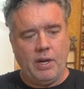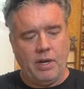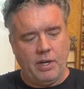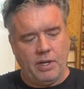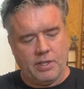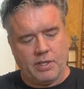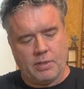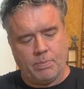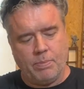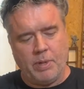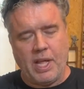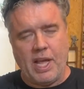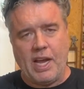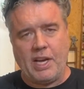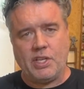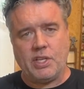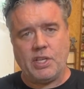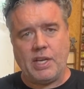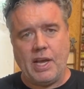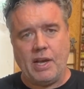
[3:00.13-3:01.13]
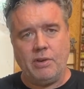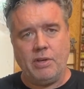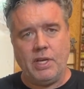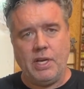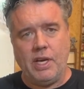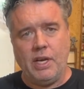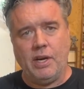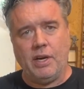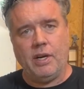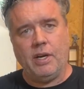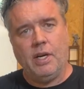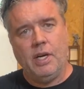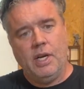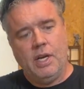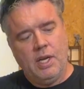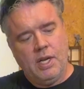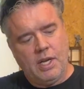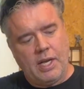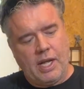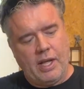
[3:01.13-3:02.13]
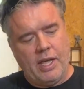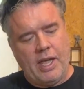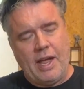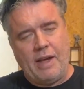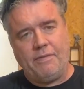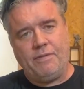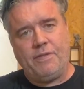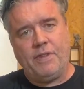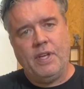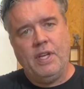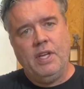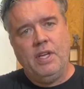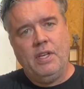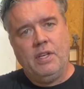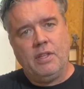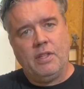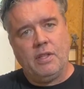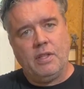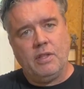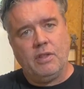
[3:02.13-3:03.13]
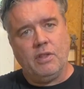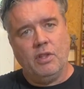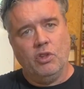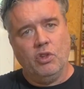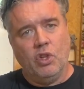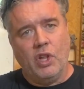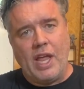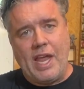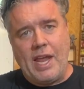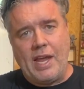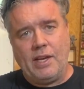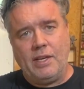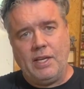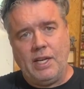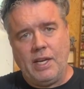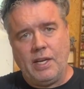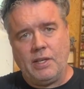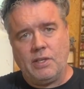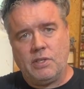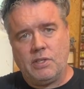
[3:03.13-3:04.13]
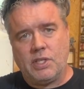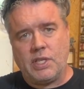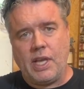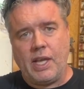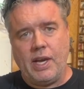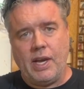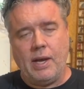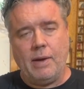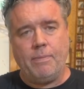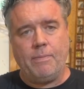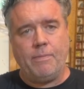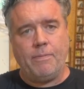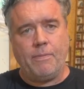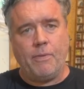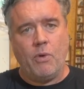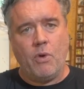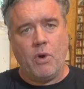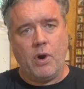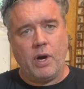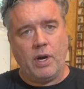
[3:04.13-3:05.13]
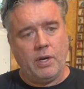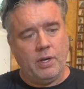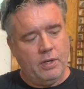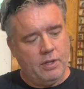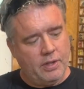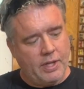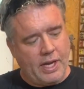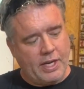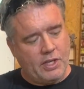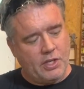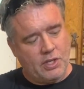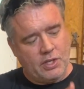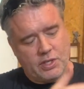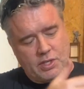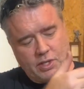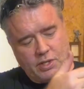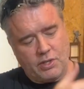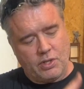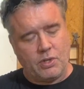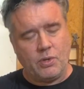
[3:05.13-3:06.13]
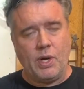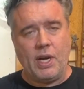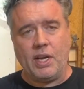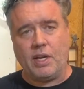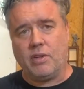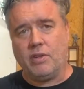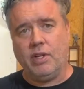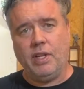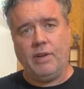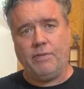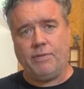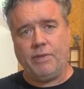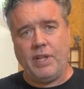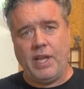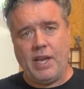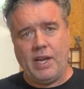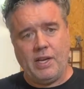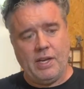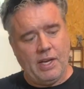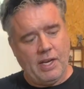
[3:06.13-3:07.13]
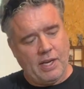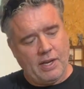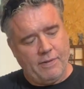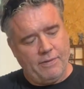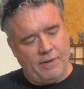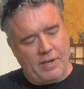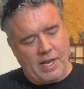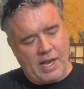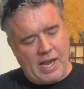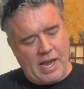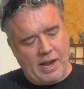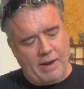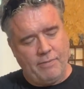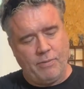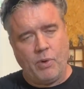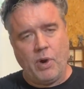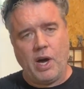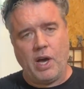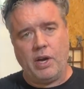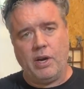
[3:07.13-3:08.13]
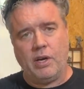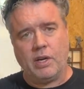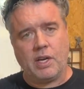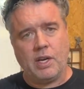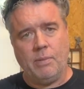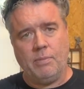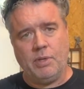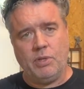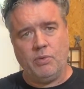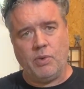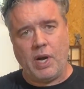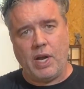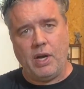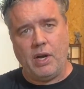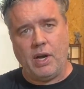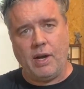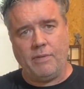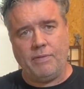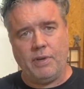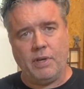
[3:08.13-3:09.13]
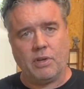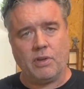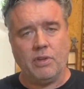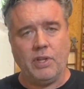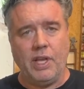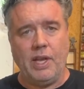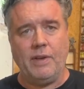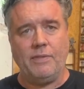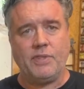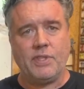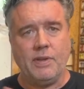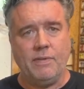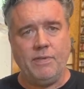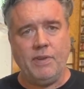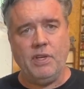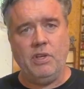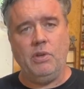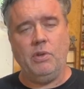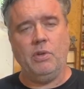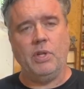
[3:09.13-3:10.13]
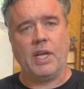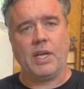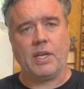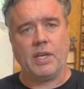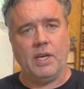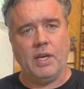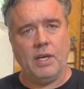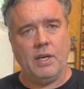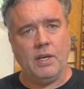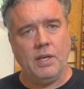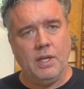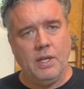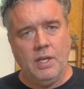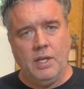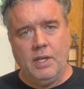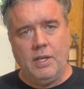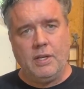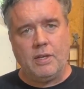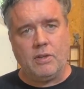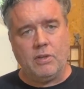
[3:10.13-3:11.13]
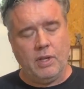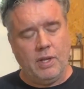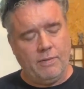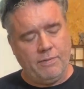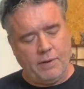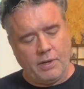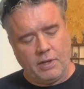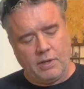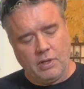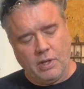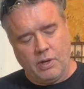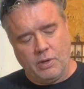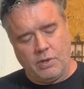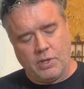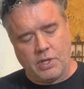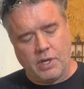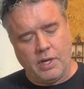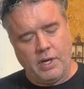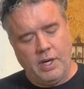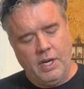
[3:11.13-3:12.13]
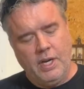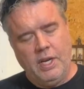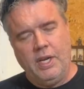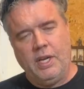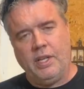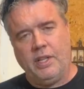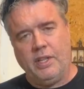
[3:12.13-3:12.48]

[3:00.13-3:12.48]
and a splash down here. I'll have the landing set up for like just a straight cliff landing if you have water coming right off your cliffs, if you do like a cliff enclosure. And